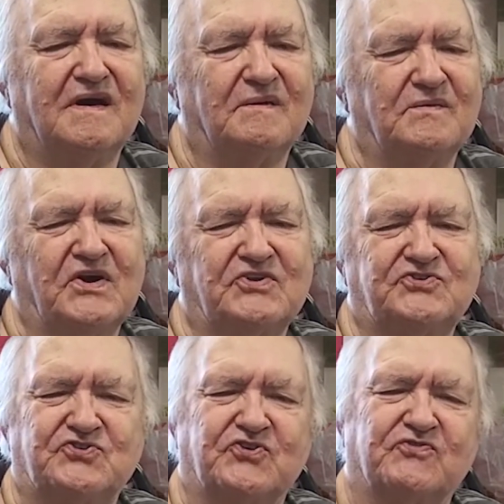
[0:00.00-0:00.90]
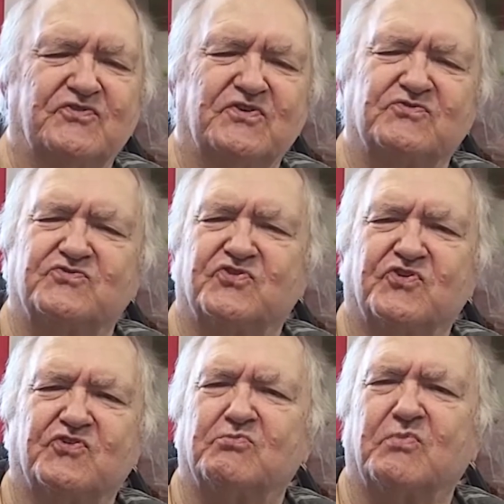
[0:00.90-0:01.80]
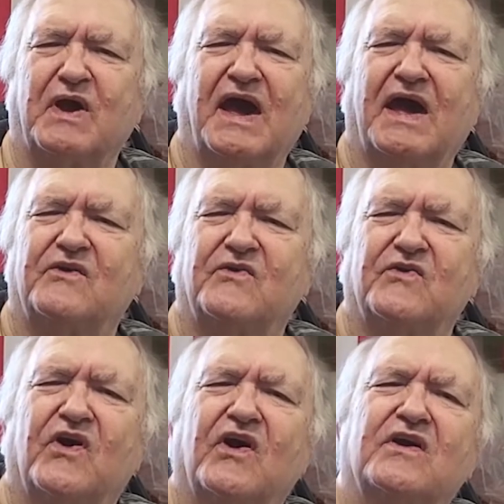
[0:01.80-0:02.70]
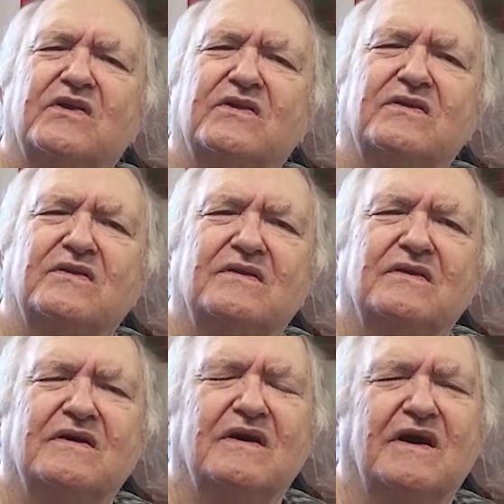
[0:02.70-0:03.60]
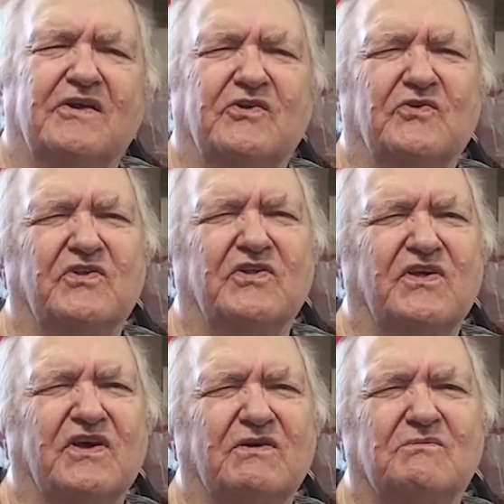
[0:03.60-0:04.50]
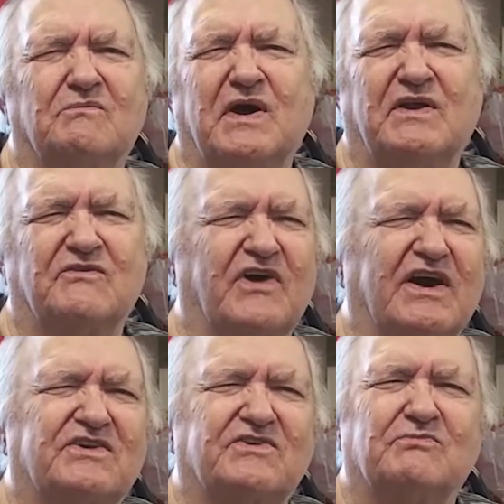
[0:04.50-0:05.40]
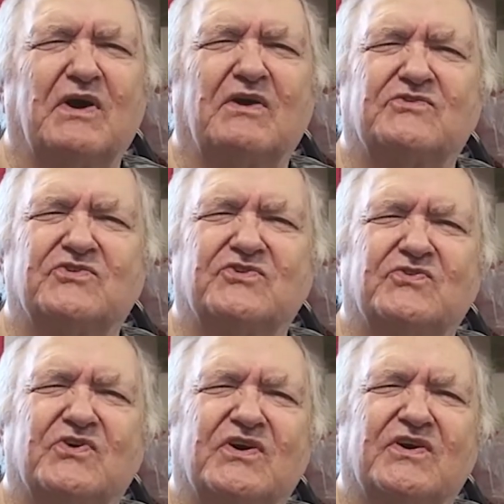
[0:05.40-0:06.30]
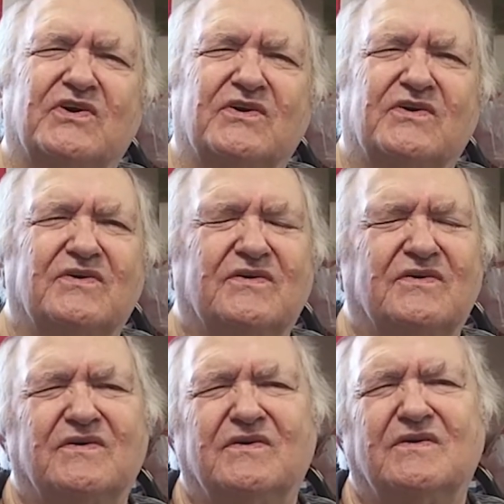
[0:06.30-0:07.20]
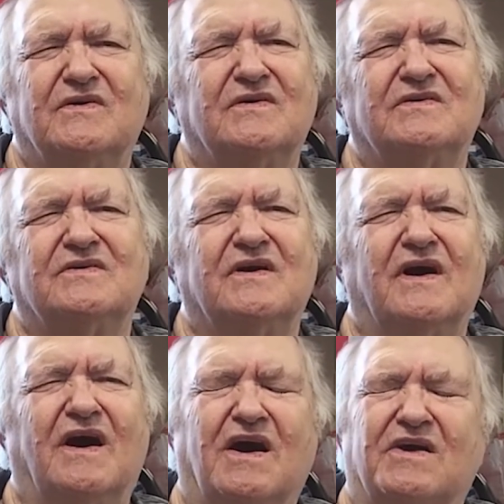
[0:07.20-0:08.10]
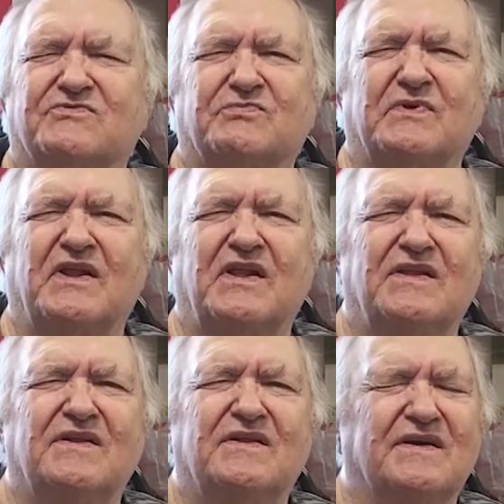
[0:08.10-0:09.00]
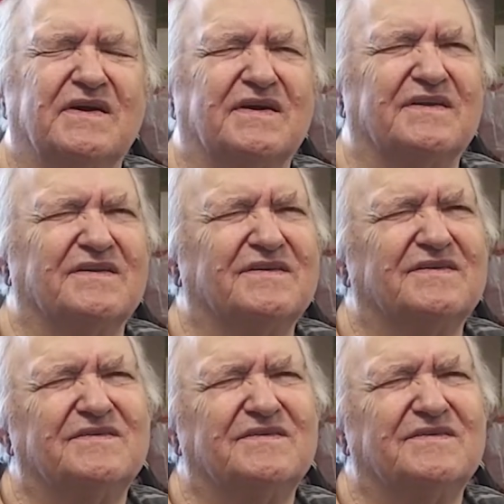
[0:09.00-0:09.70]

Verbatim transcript: I'm not sure if he's hurt bad or not. I know that they medevaced him out to uh, a hospital, and